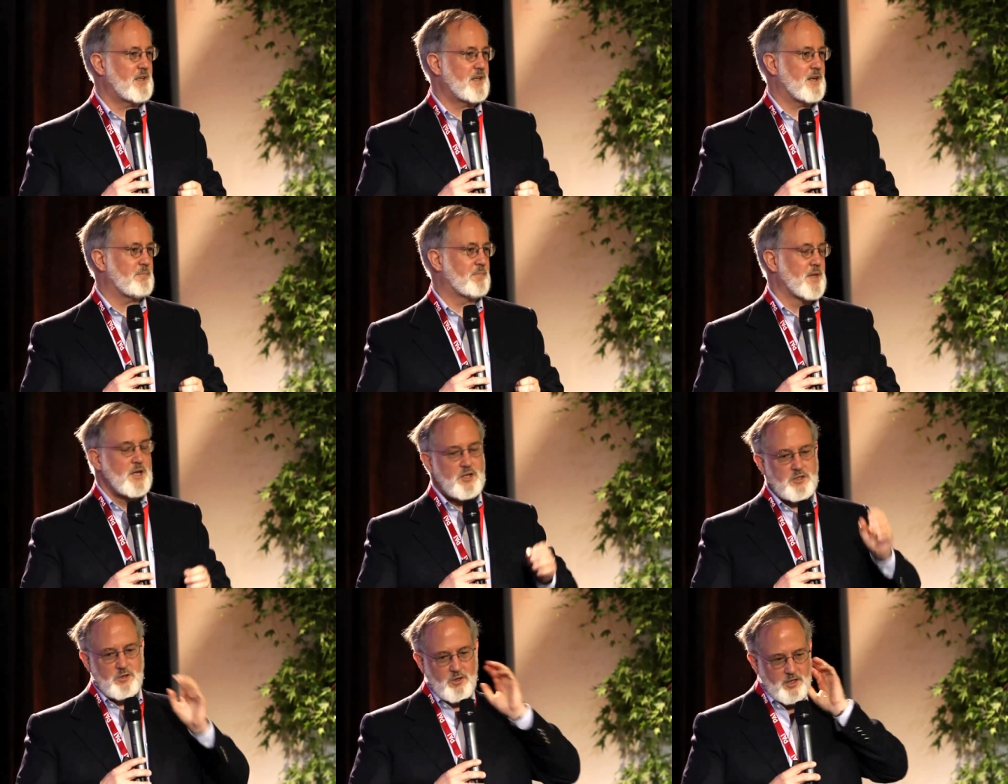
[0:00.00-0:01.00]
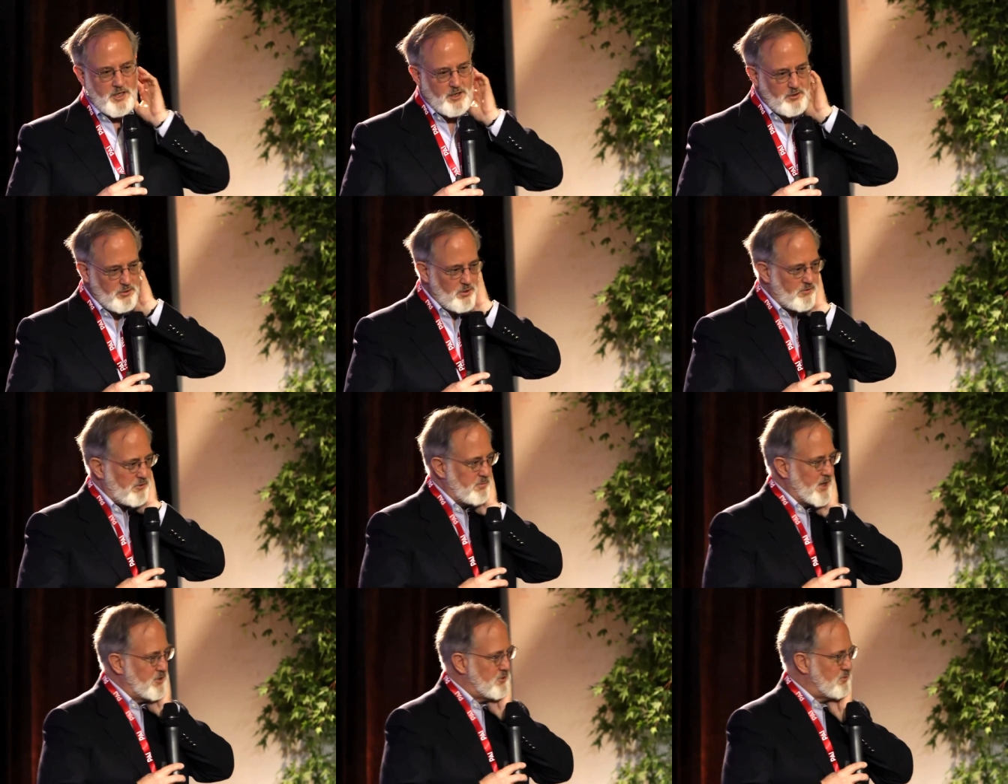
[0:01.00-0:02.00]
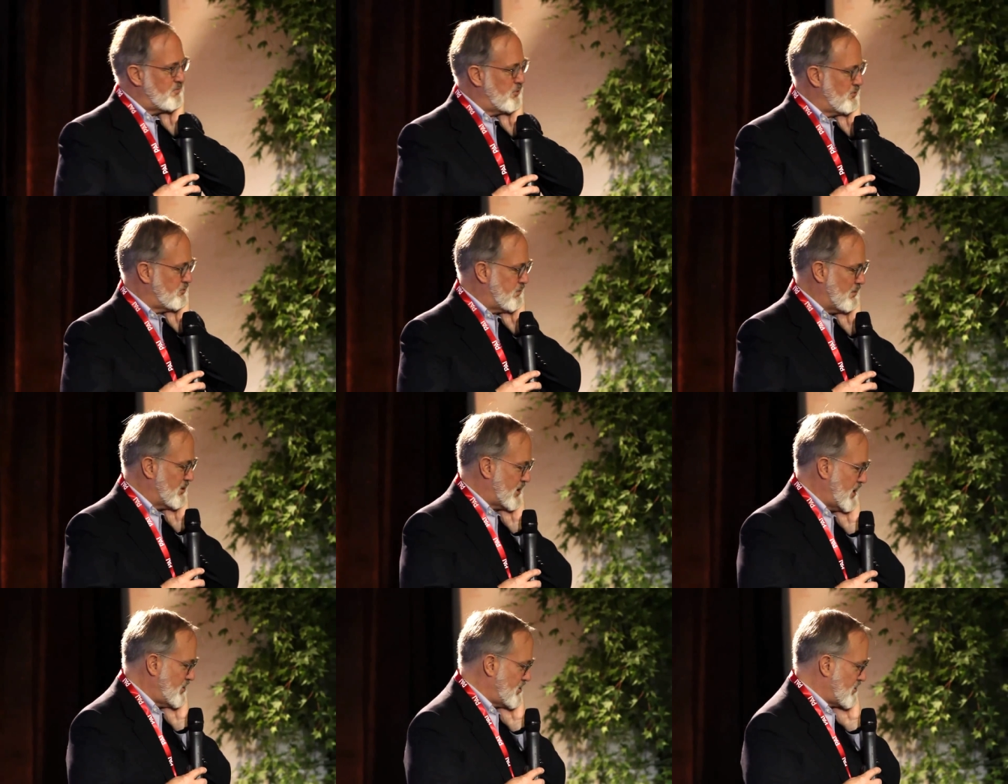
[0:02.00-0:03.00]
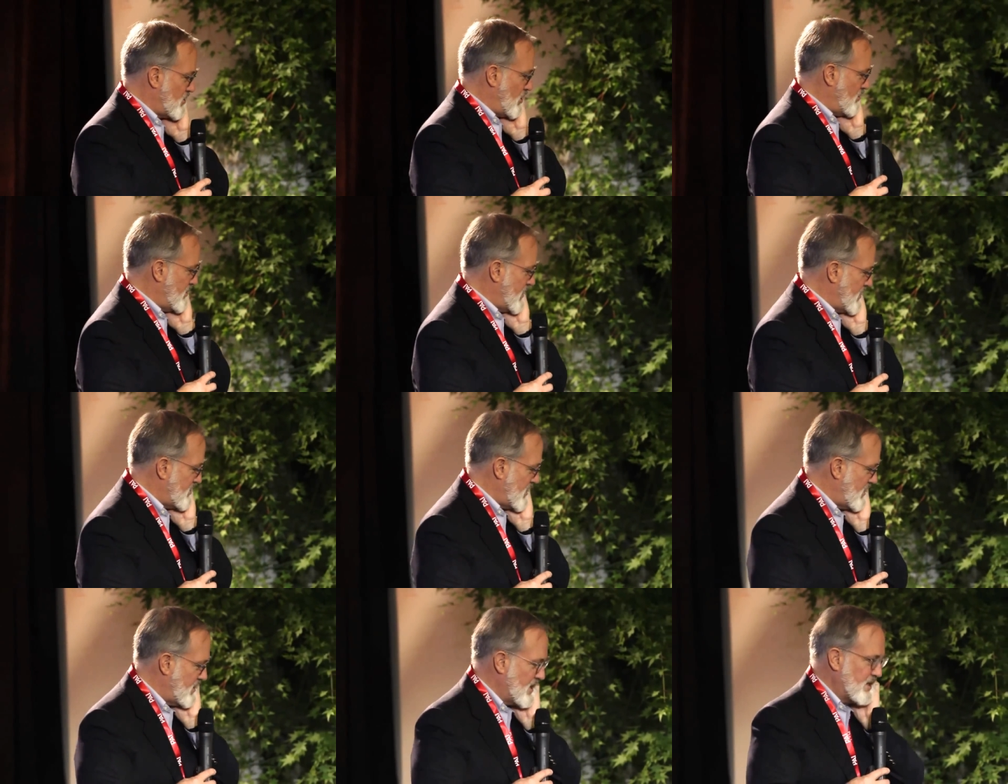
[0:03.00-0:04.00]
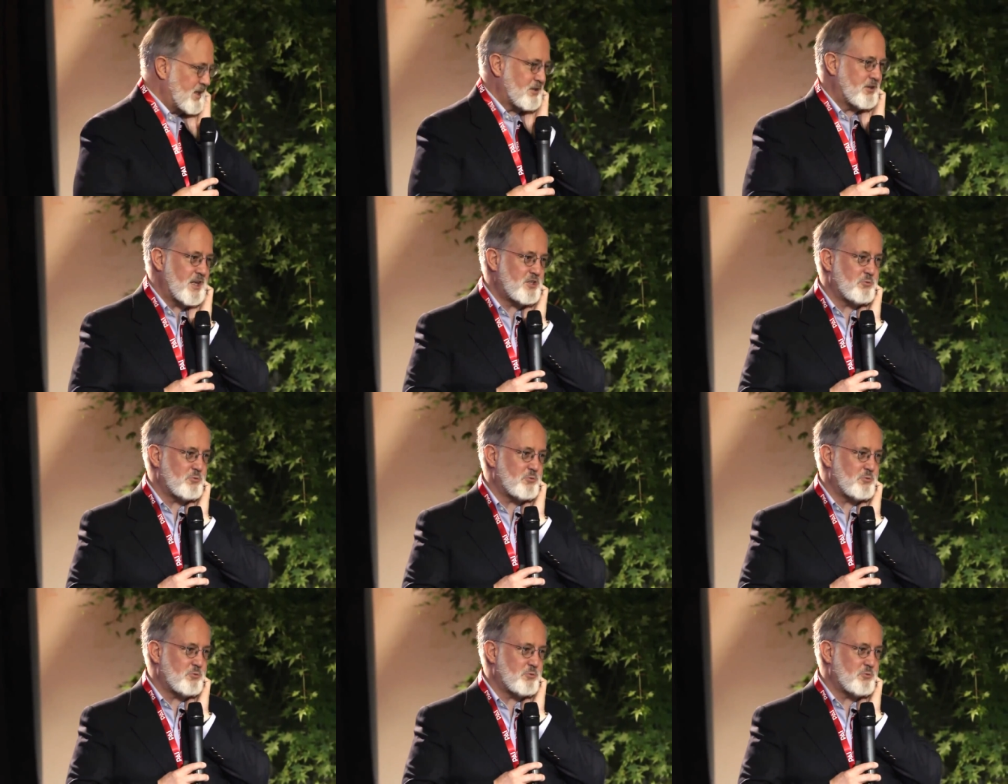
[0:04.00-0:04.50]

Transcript: Yeah. So an editor of a major publication called me and said, Dr.